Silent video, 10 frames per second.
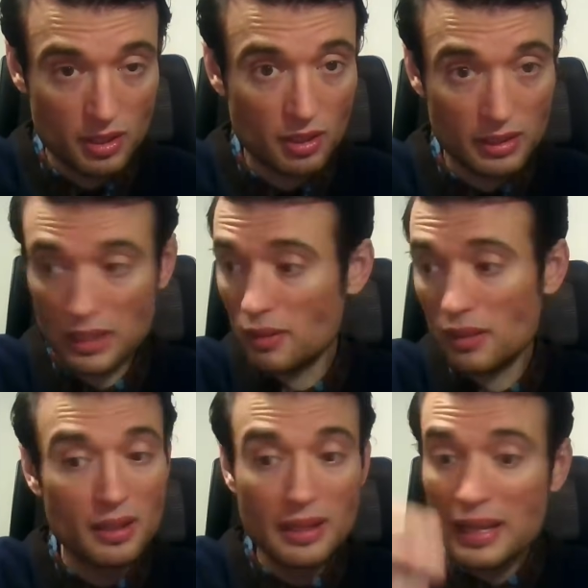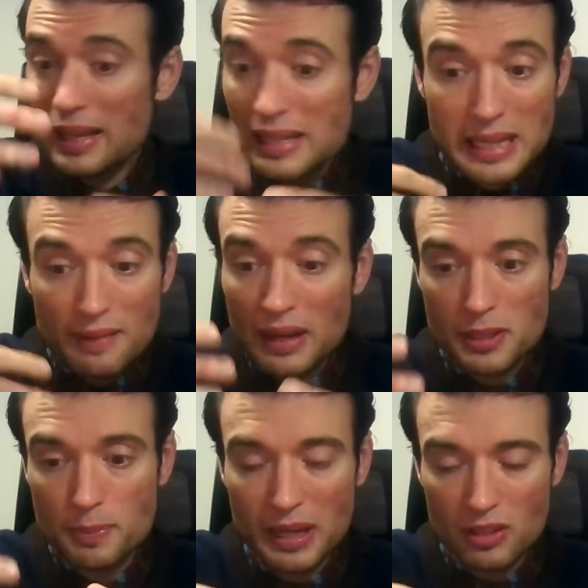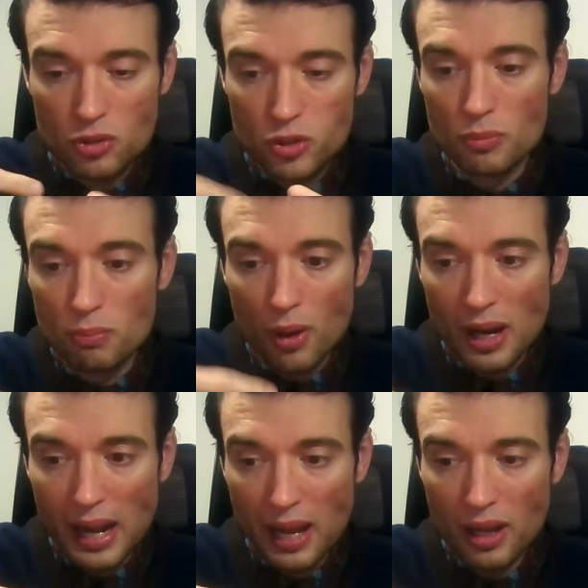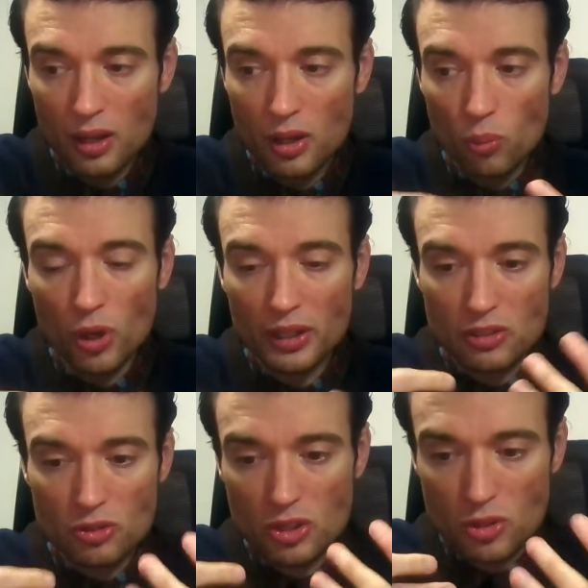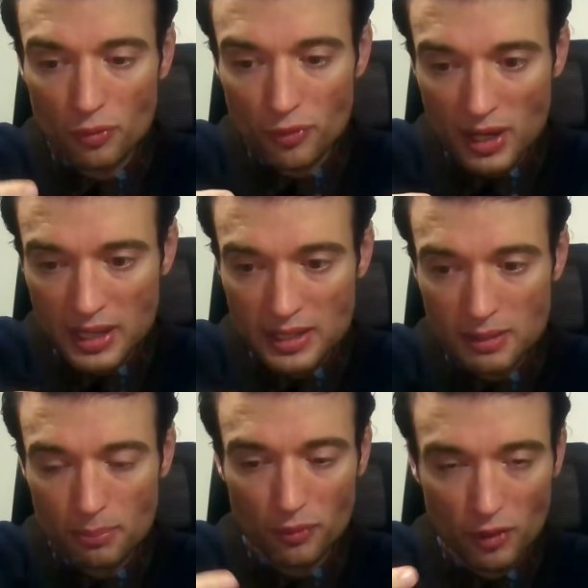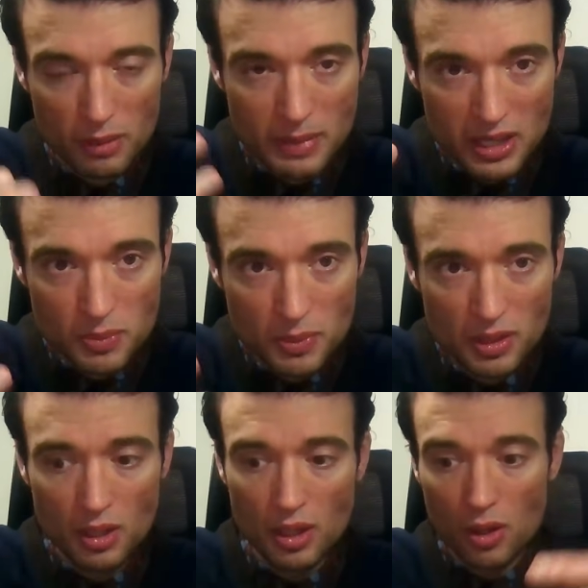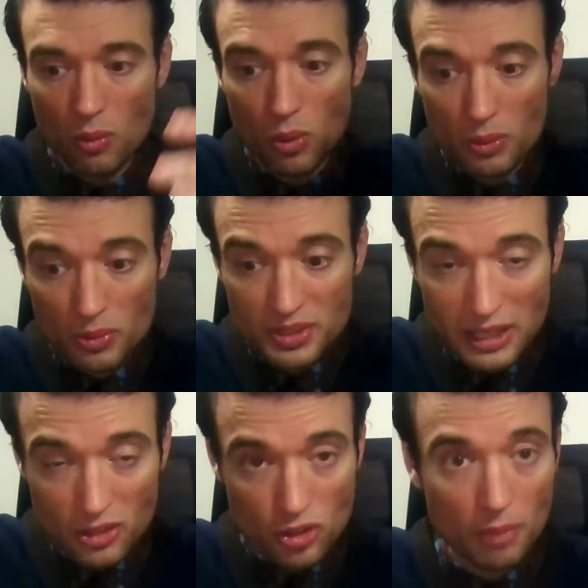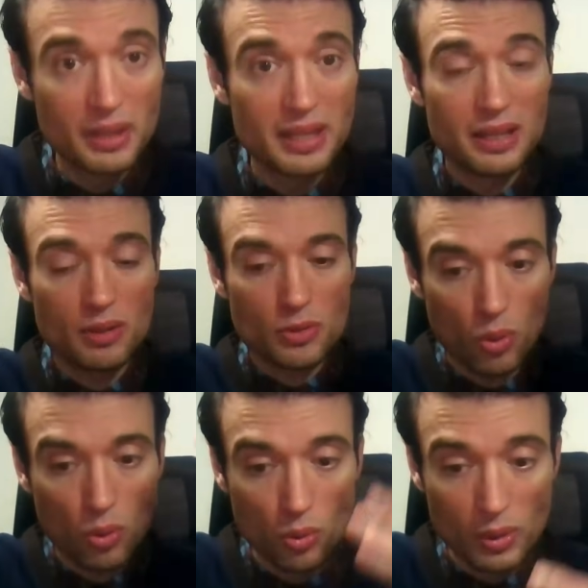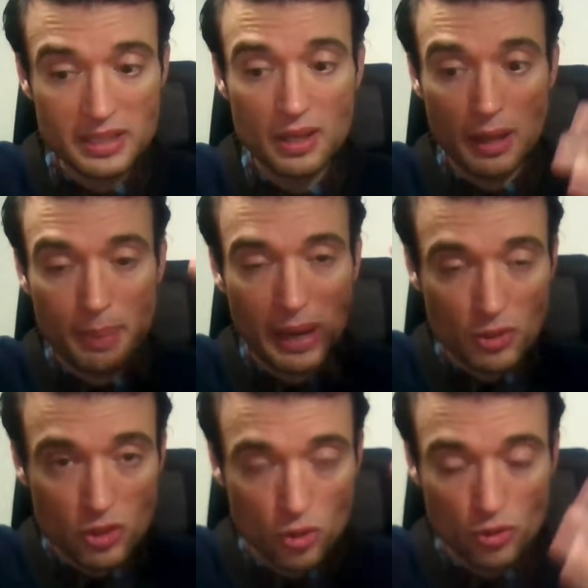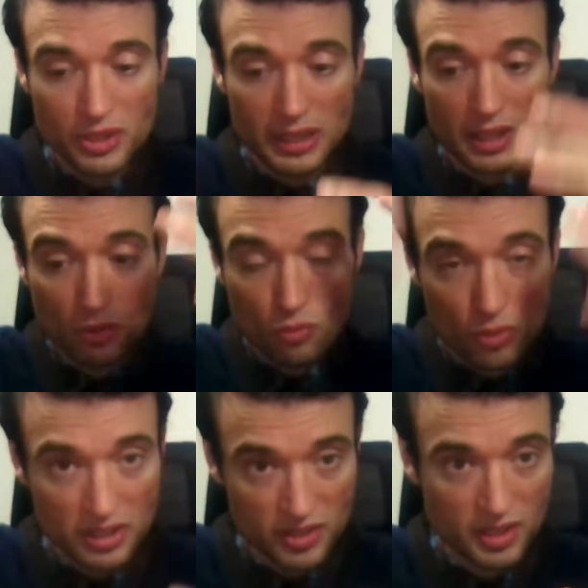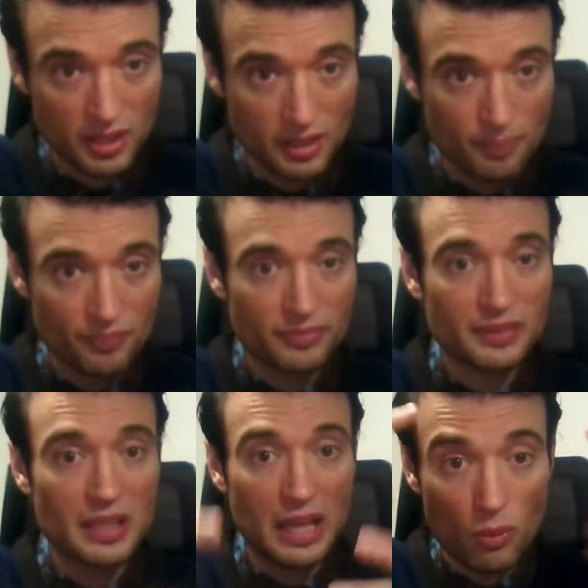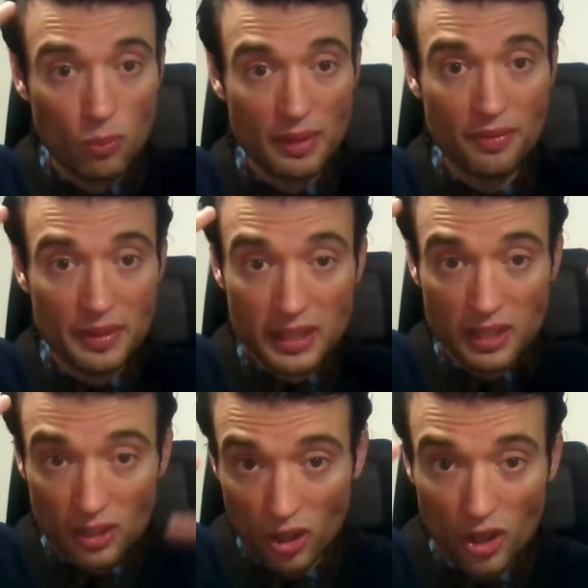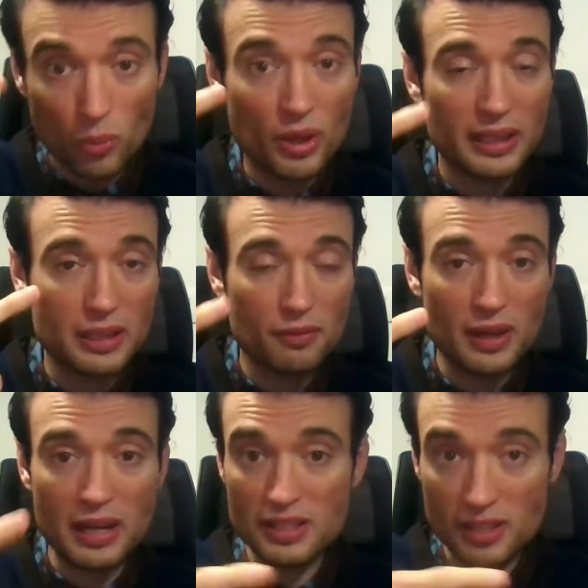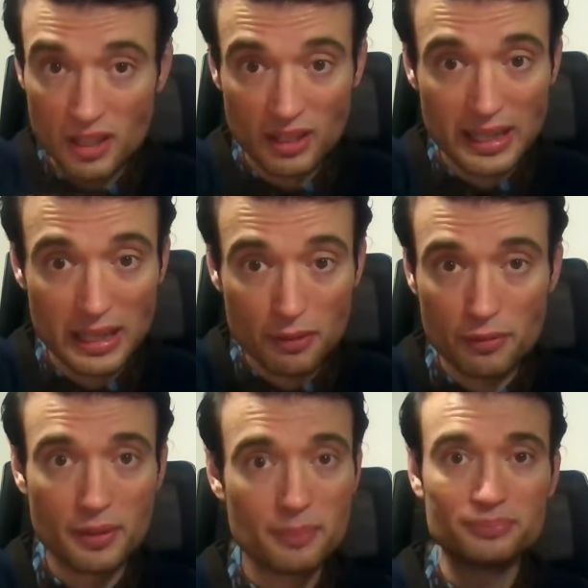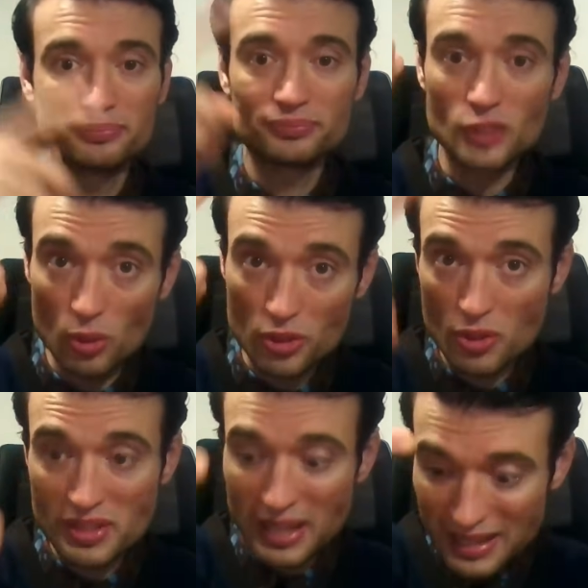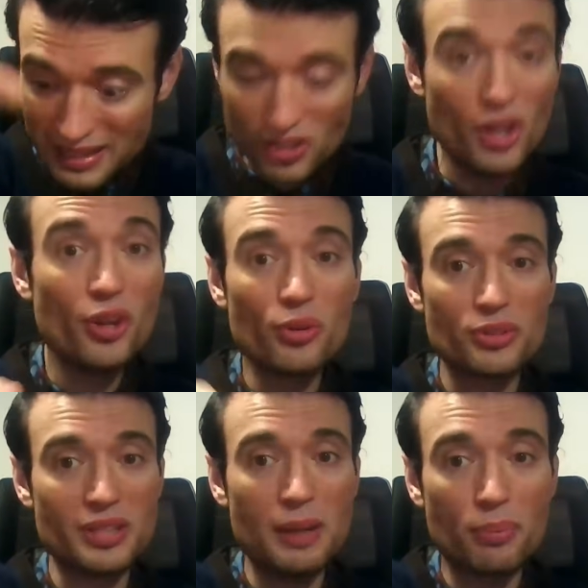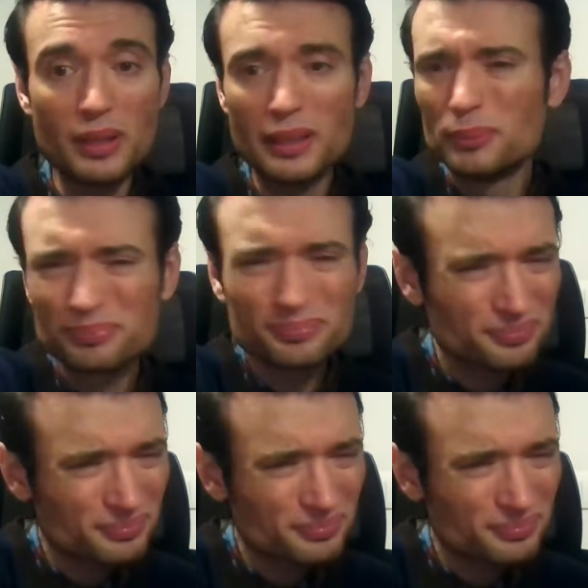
You know, it, this even comes back to my work in traditional finance in portfolio management. What was our job? It was always about reducing risk. And one thing you learn working in finance, like I have also, is that internal tampering